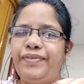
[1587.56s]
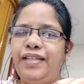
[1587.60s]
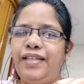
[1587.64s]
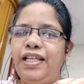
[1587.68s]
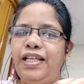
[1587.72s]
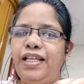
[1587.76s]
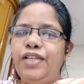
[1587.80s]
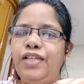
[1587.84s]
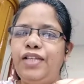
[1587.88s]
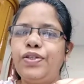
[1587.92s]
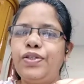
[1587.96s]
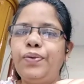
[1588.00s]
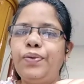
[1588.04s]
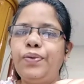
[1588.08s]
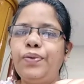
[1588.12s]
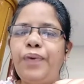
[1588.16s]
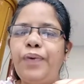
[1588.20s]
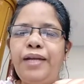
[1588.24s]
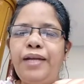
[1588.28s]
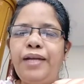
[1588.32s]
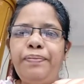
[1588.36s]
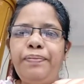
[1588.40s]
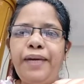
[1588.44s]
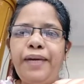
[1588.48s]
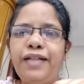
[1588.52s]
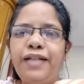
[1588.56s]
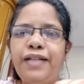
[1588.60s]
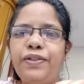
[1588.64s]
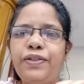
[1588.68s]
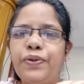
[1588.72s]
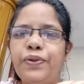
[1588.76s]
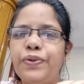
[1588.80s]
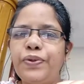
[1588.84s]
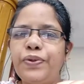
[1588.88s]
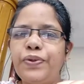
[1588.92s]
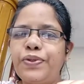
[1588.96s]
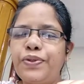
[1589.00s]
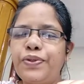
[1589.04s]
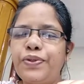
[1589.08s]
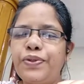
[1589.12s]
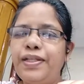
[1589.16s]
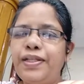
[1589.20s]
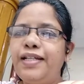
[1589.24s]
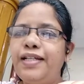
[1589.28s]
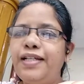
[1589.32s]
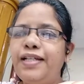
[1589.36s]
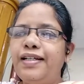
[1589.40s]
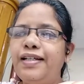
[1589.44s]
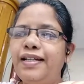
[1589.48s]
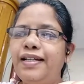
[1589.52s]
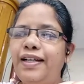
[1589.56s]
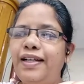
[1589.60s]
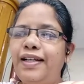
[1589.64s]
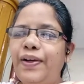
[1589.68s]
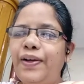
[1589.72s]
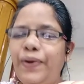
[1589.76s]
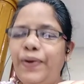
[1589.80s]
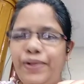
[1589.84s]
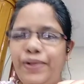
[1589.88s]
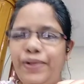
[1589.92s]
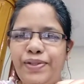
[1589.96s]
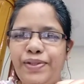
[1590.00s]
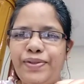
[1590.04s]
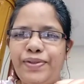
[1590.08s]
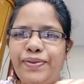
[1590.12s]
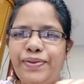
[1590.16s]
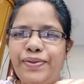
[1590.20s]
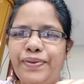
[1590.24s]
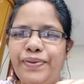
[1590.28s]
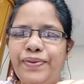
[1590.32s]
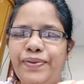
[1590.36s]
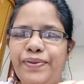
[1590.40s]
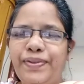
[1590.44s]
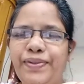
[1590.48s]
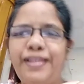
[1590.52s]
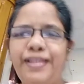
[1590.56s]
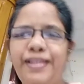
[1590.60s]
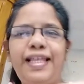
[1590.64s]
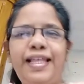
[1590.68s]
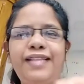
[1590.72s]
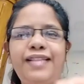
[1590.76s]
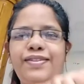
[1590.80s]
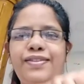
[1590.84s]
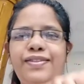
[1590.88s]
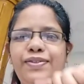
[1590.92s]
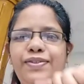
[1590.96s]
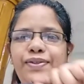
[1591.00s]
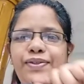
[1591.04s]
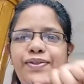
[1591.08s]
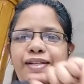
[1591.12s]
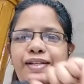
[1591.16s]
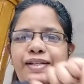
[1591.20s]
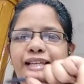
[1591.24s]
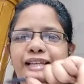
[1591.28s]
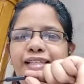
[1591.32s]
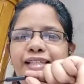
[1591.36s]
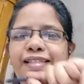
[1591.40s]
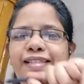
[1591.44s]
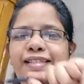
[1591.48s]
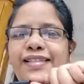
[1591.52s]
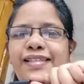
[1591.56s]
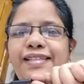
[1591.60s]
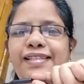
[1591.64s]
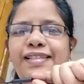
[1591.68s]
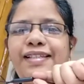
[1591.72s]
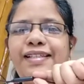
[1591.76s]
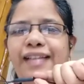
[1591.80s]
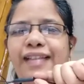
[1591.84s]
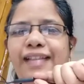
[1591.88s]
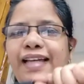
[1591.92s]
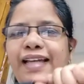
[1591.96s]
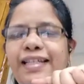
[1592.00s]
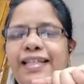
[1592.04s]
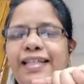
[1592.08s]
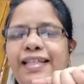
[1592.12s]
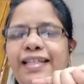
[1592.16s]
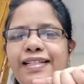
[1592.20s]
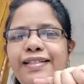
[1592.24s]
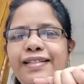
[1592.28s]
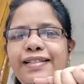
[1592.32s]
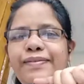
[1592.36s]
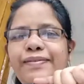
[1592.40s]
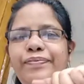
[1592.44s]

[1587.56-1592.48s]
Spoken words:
So one part goes to the girl also. That's so nice, right?